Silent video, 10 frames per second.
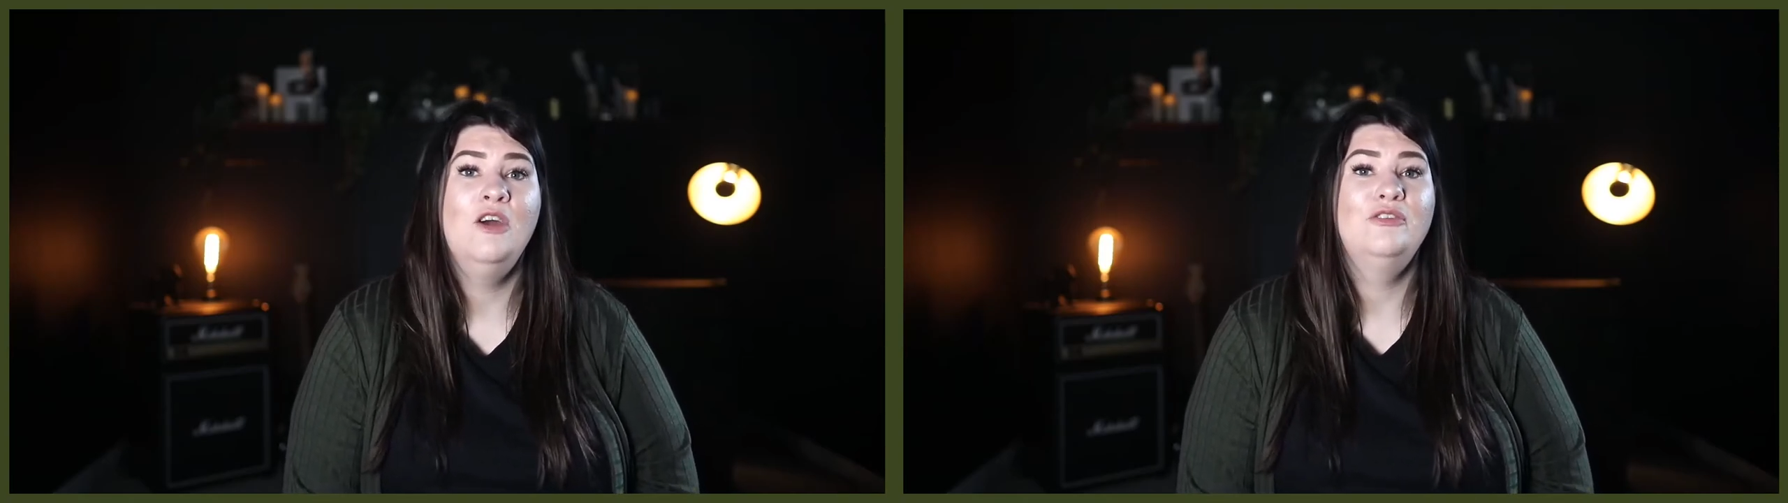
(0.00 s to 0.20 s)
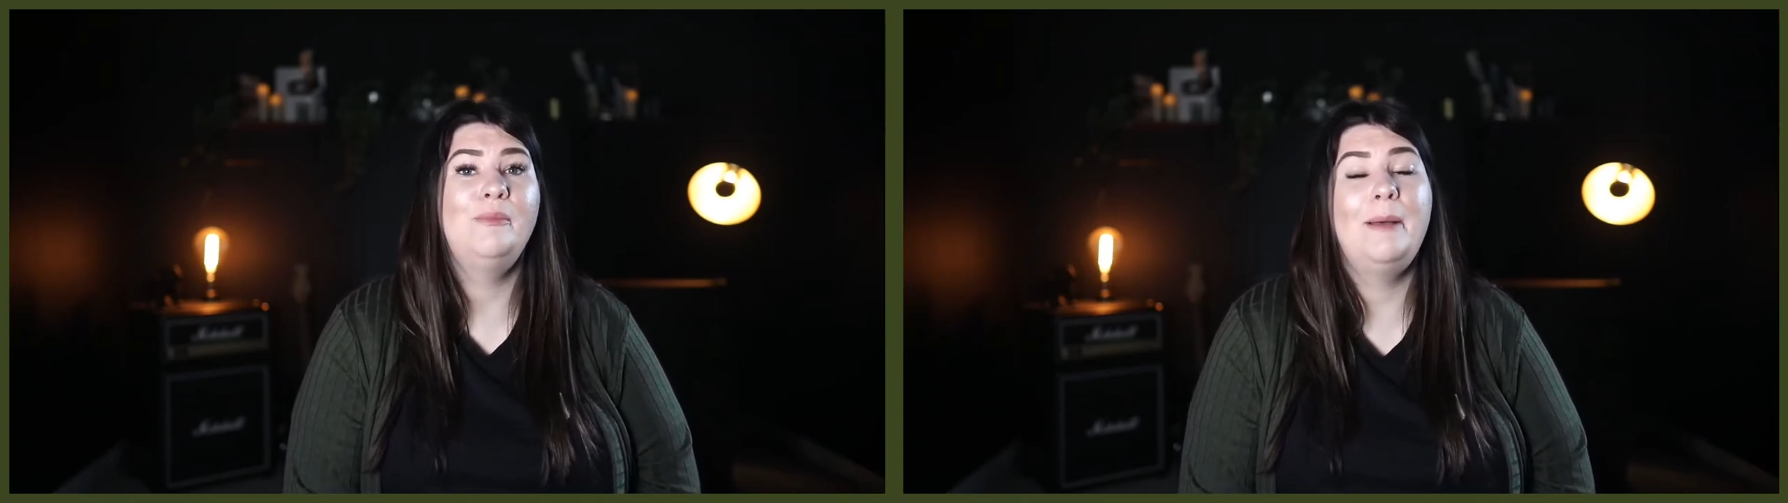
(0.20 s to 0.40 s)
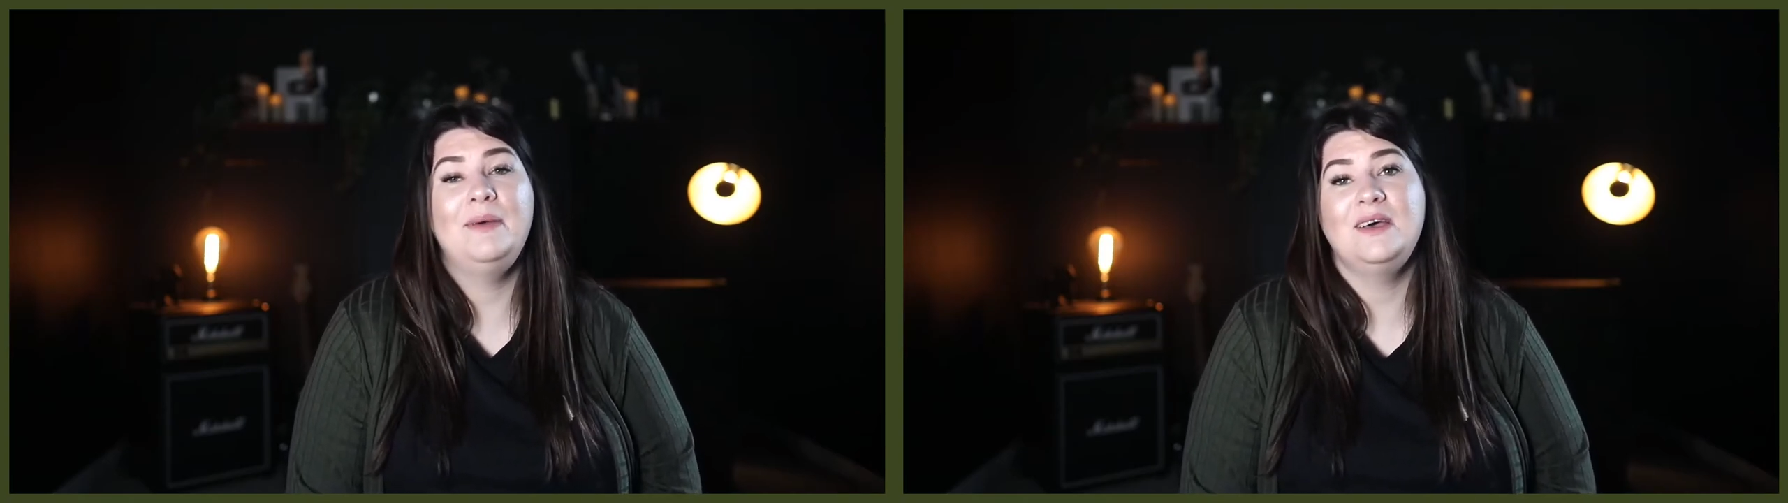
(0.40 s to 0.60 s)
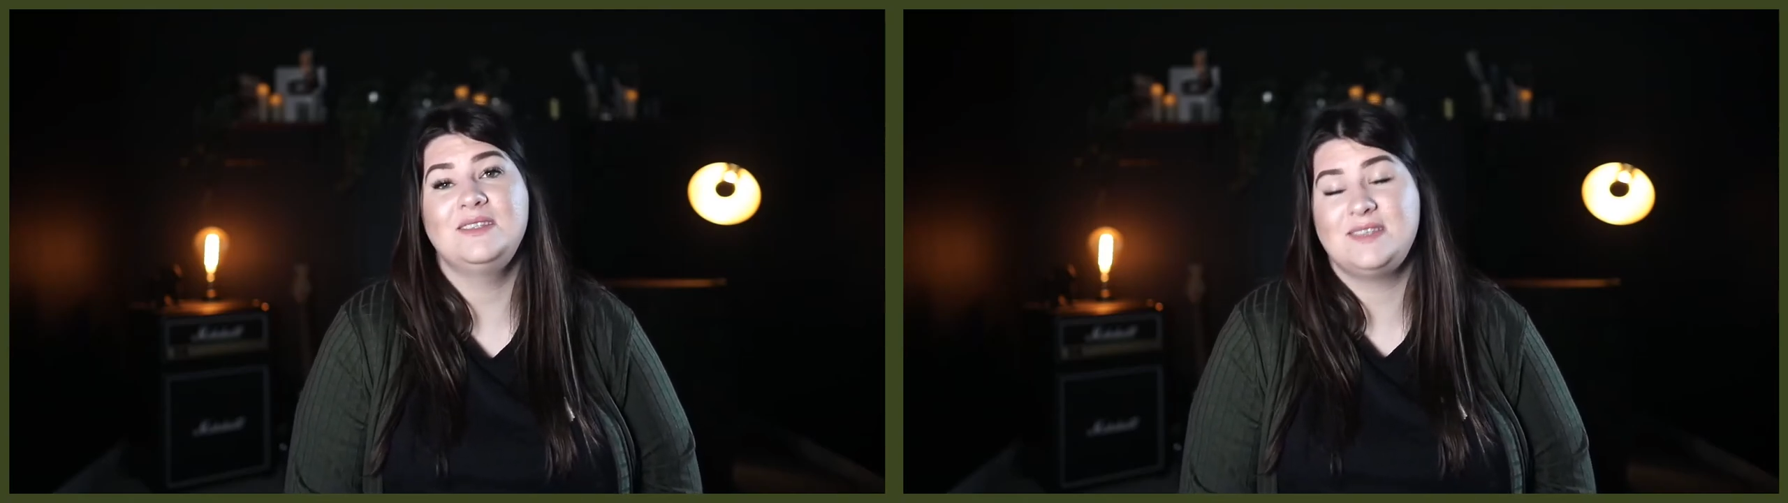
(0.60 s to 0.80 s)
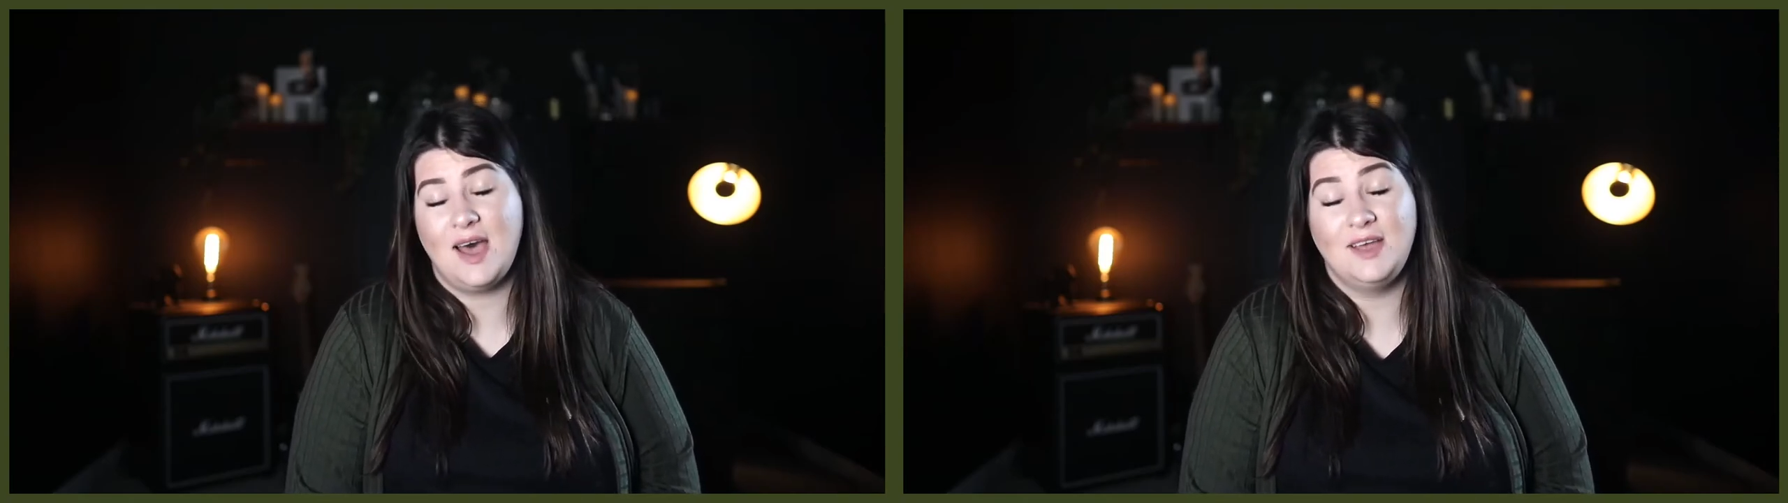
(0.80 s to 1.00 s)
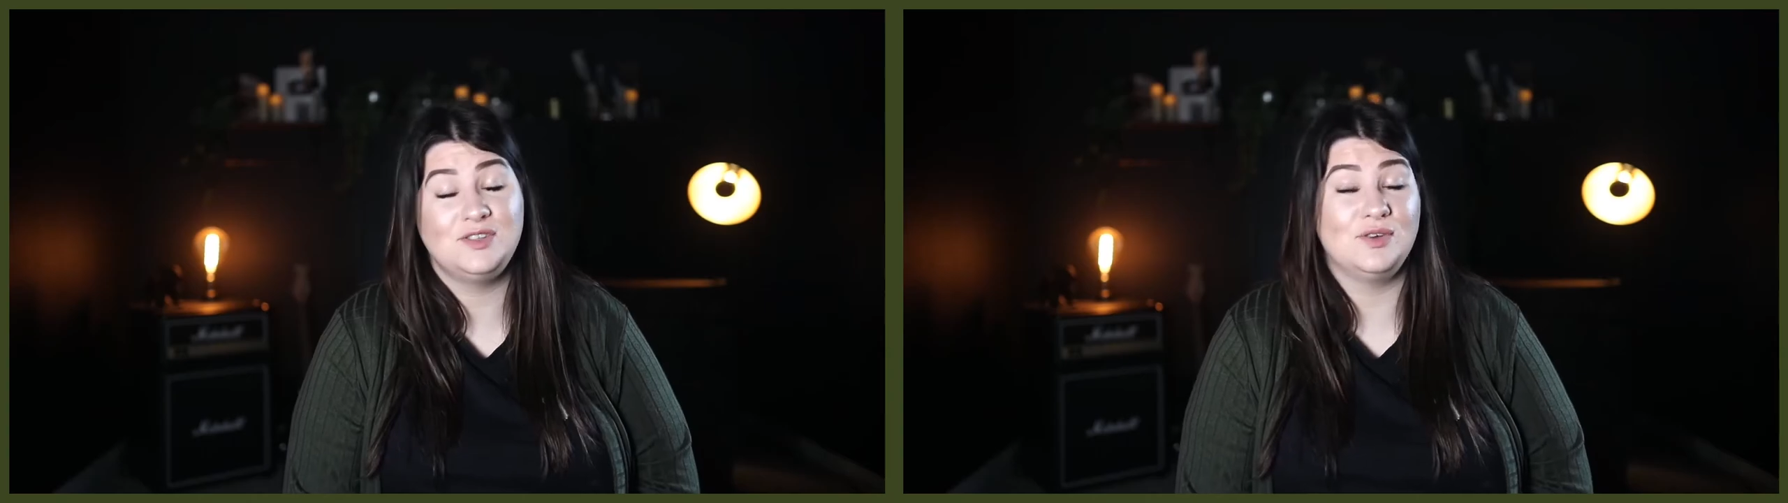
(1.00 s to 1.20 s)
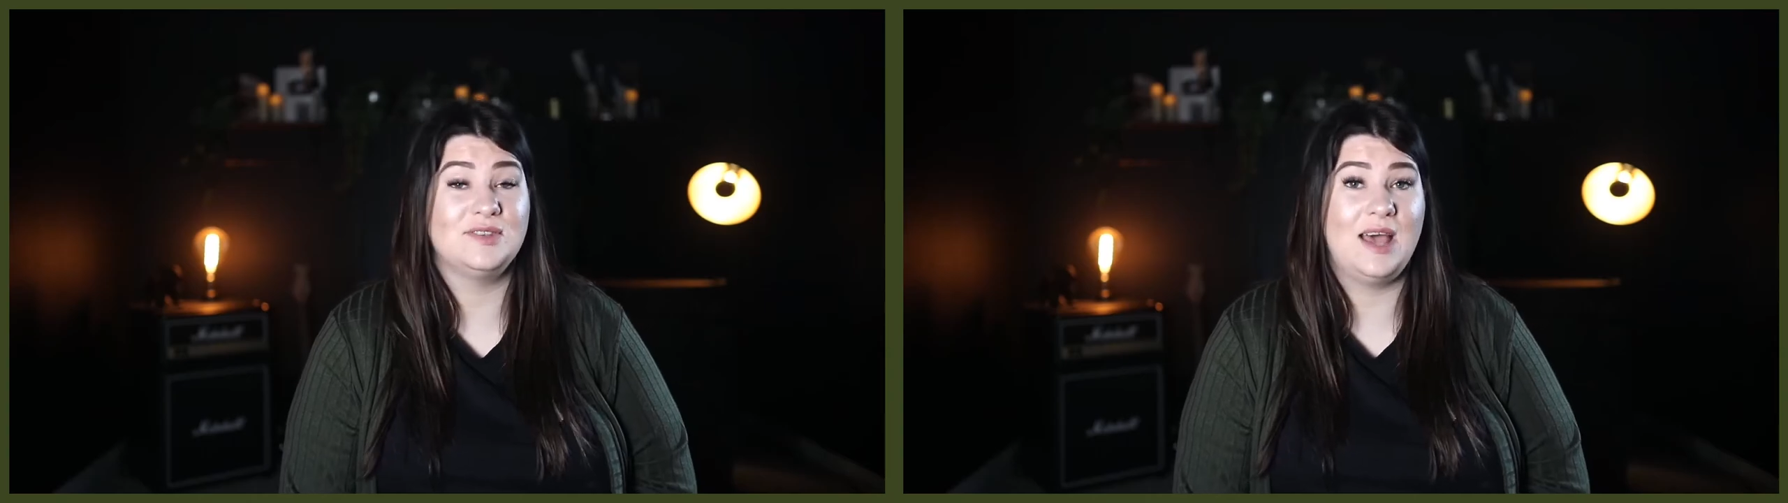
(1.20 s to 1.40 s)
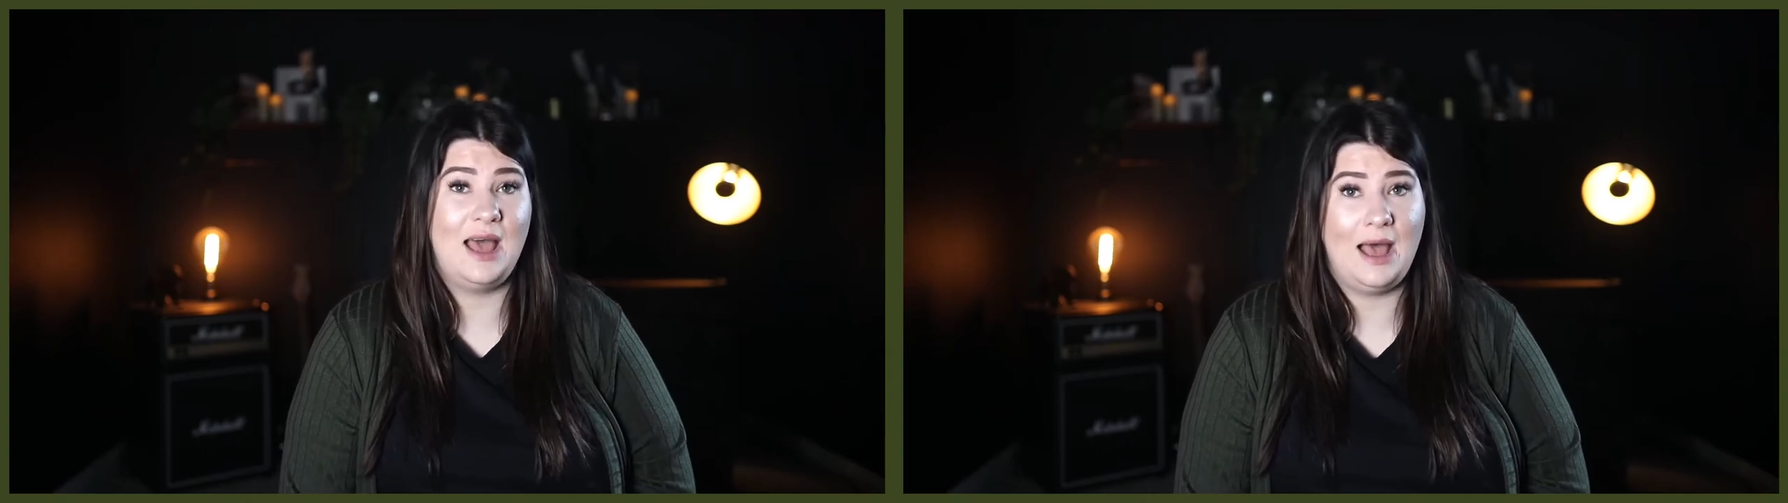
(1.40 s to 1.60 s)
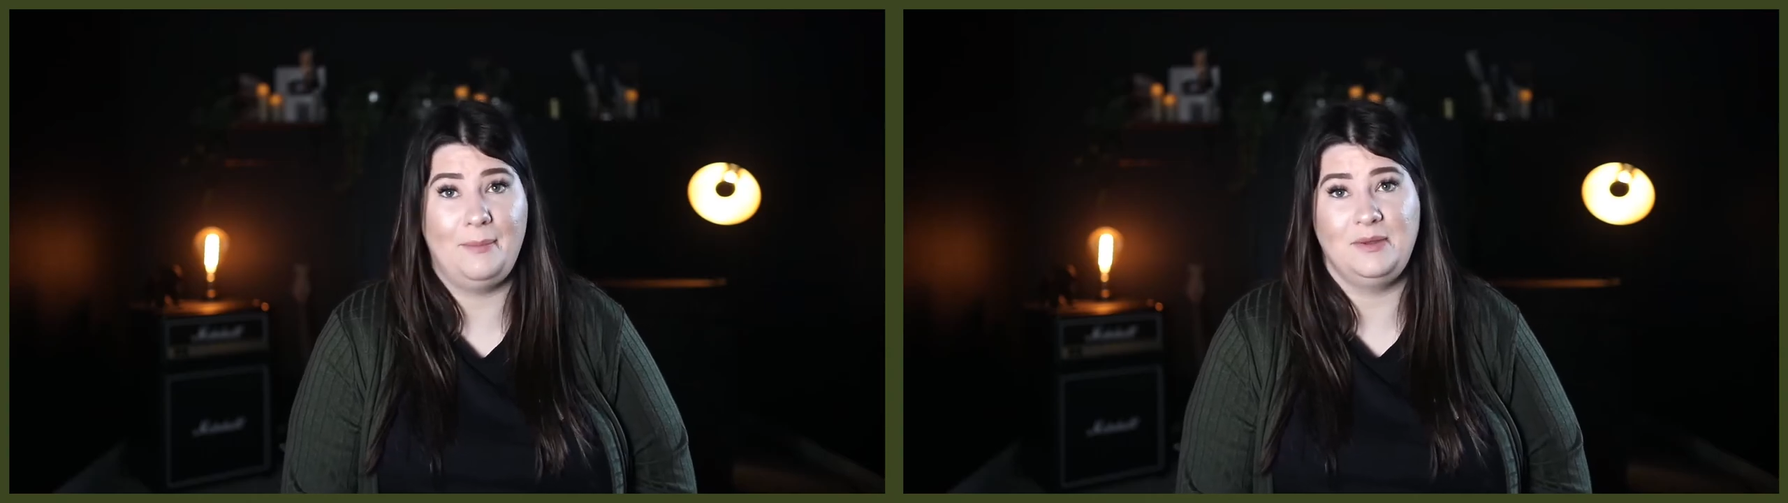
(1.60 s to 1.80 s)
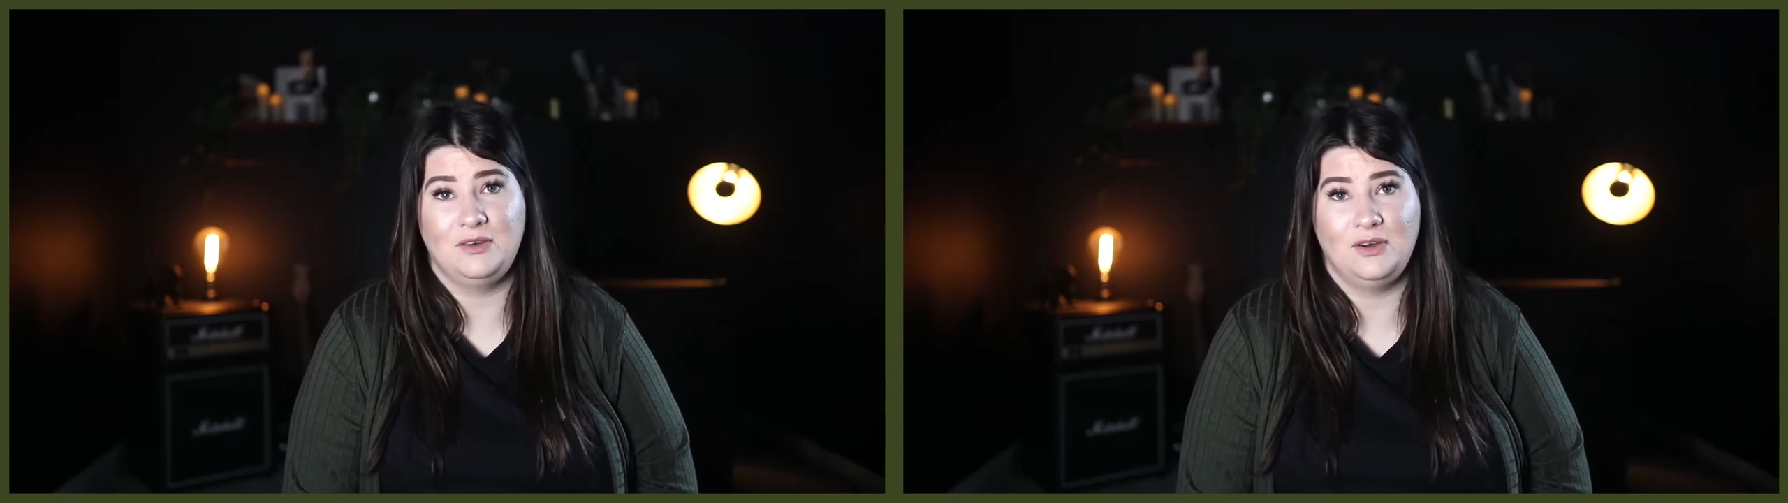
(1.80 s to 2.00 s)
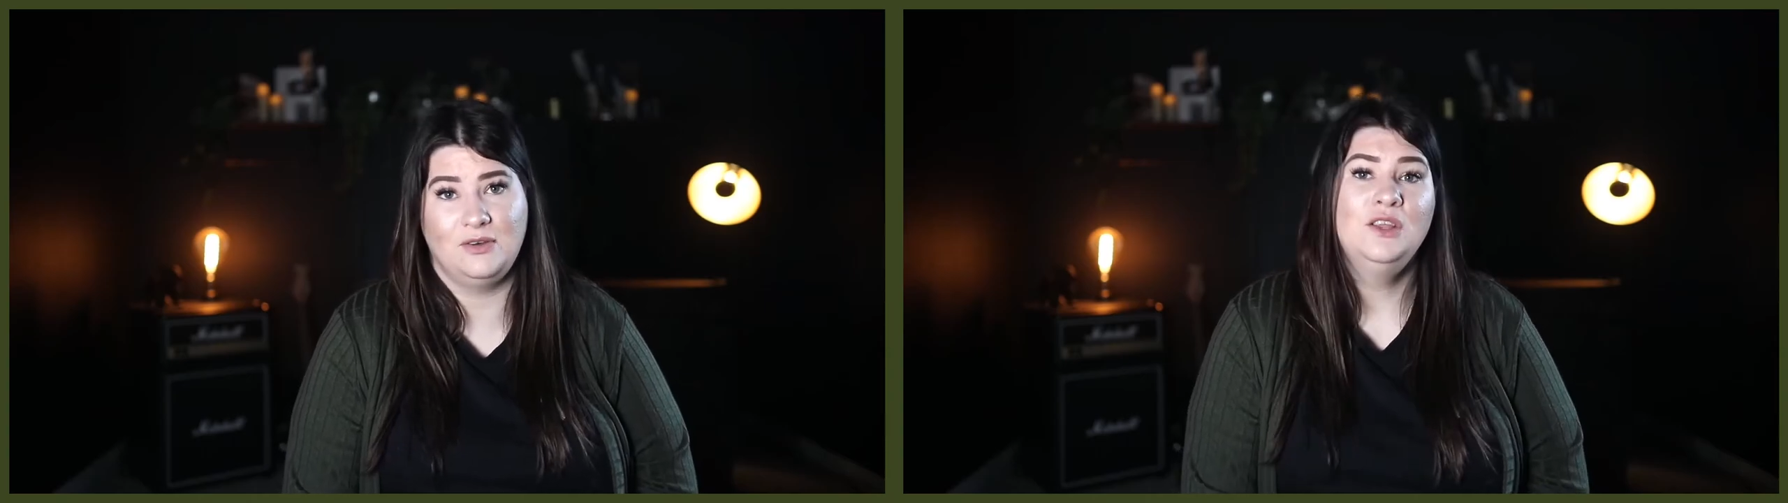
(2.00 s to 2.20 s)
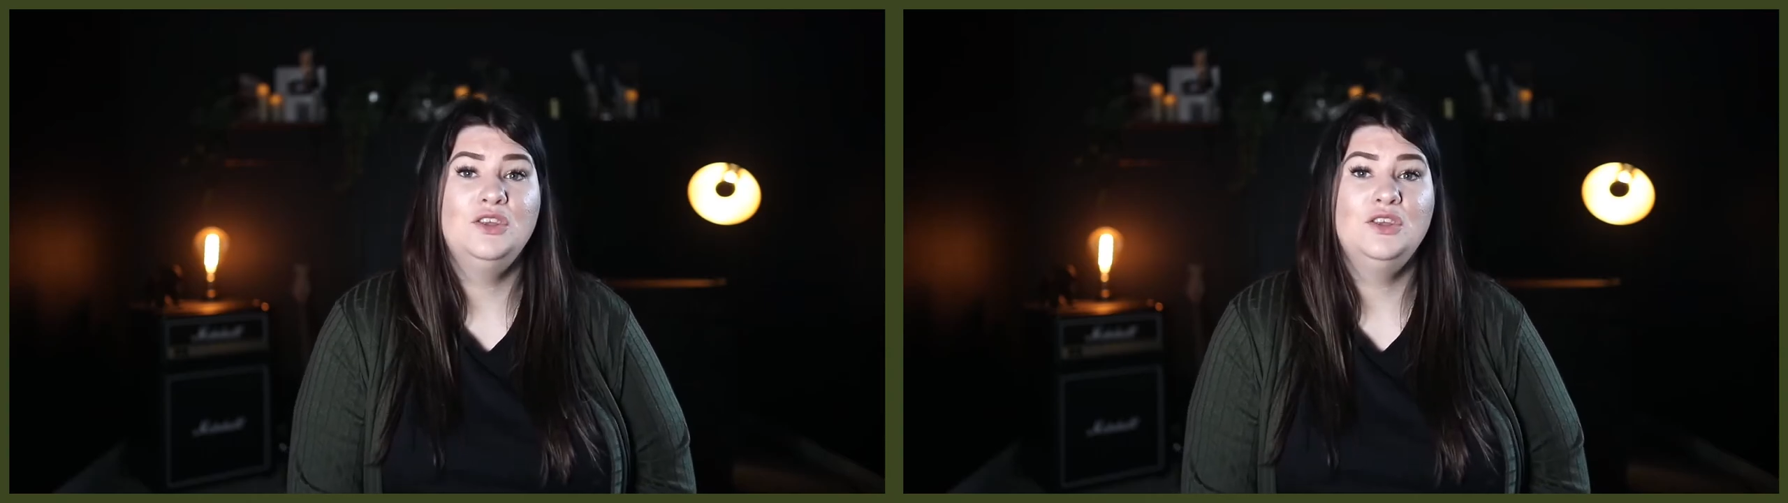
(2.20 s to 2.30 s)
Remember, a tired dog's a happy dog.